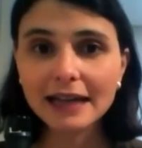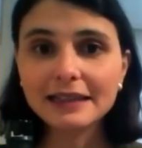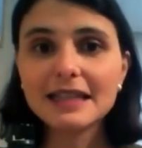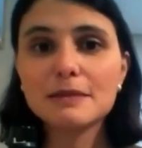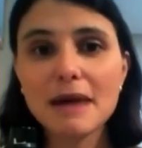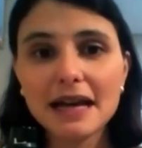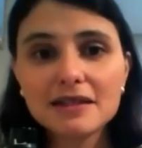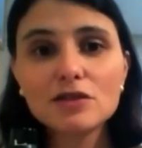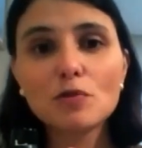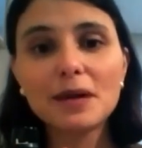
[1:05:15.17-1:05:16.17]
and is
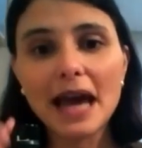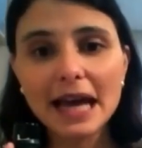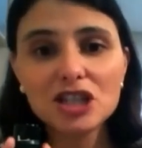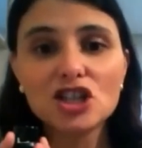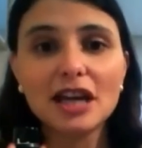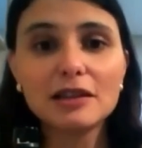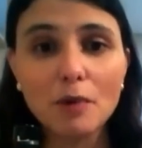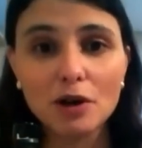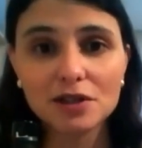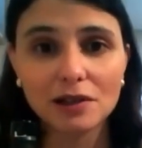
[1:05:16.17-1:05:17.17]
meant to be aged in the
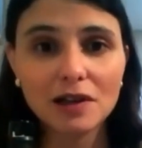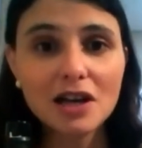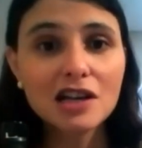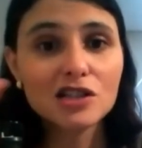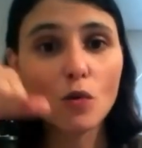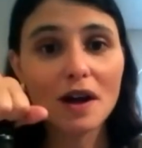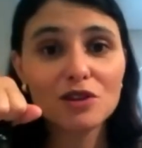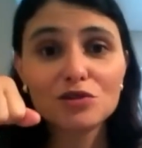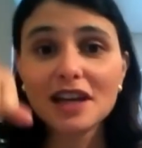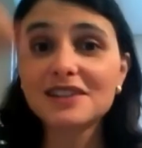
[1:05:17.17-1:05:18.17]
bottle. So
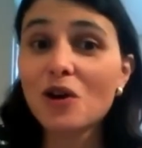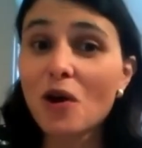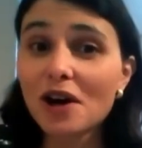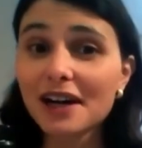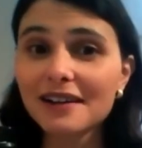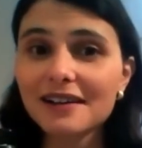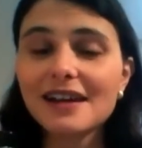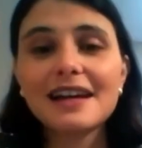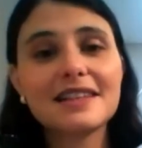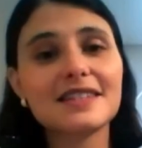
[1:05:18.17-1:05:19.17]
when you take the cork,
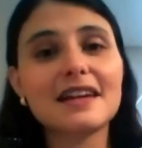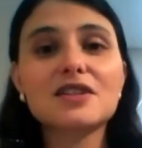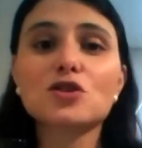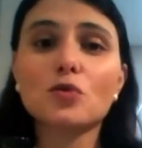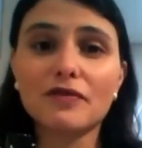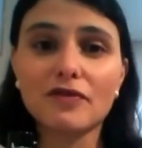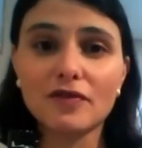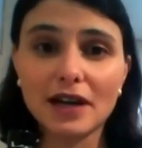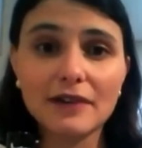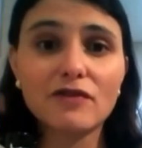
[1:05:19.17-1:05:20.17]
it starts to ev
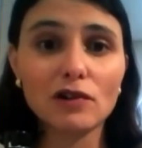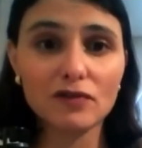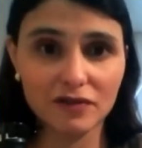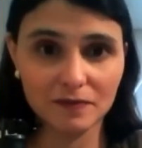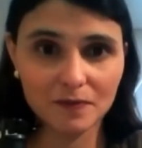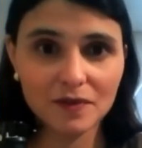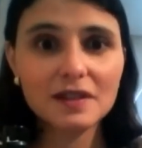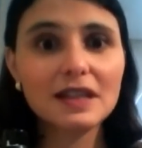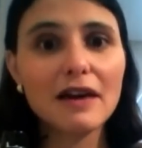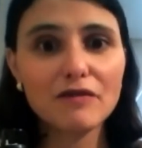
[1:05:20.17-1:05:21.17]
evolve.
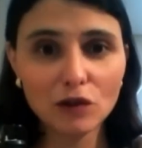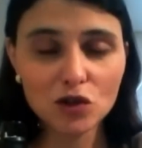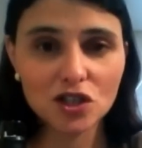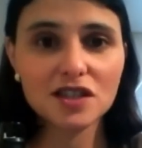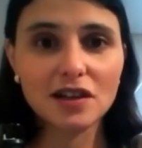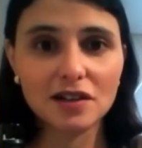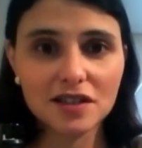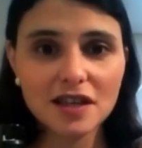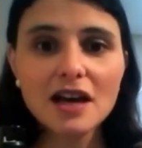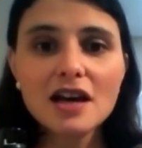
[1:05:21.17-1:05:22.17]
The evolution
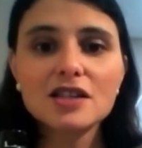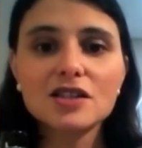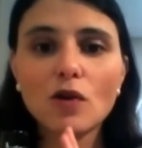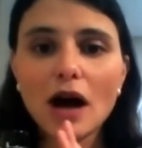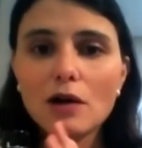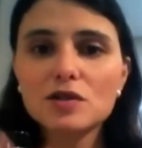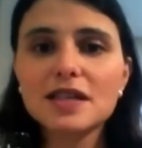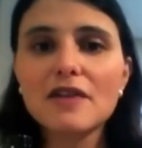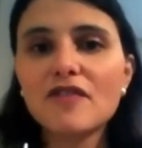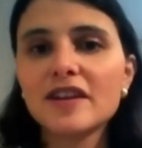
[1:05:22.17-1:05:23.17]
starts. So I would
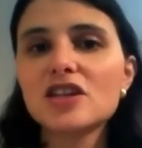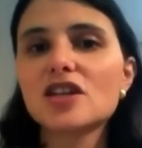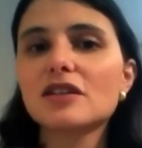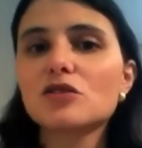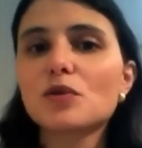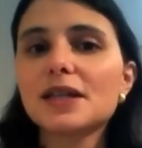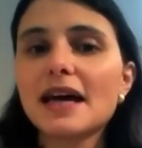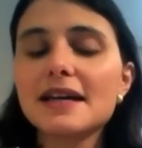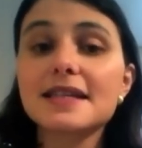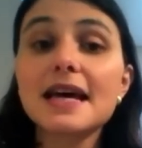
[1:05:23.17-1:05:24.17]
say finish it in three
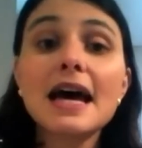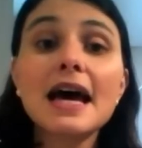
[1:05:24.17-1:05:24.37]
days.